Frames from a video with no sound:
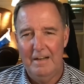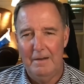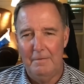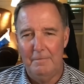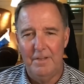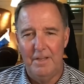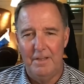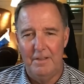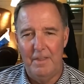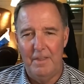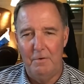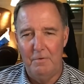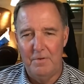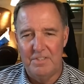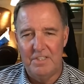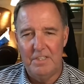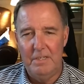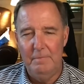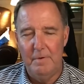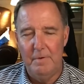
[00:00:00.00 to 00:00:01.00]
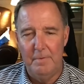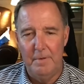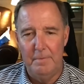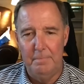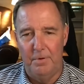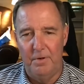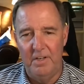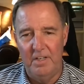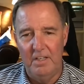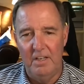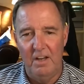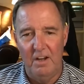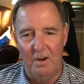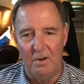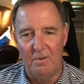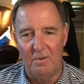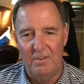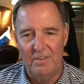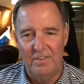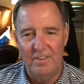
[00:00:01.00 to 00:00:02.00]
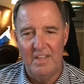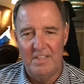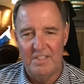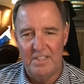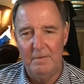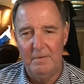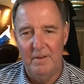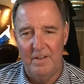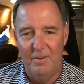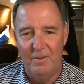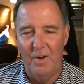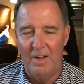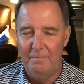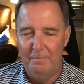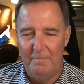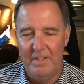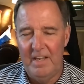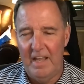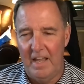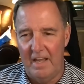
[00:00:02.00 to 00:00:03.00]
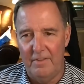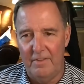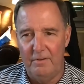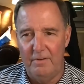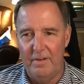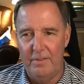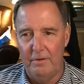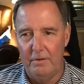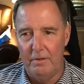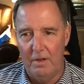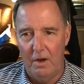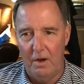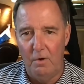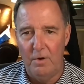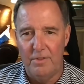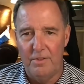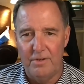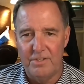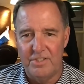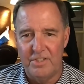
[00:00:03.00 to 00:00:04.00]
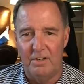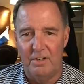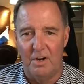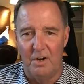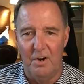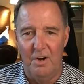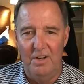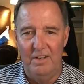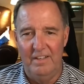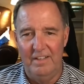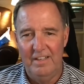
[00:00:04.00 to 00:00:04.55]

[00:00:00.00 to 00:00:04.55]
I mean, they would seem to be pretty low. They seem to go on, they're either low or they're zero.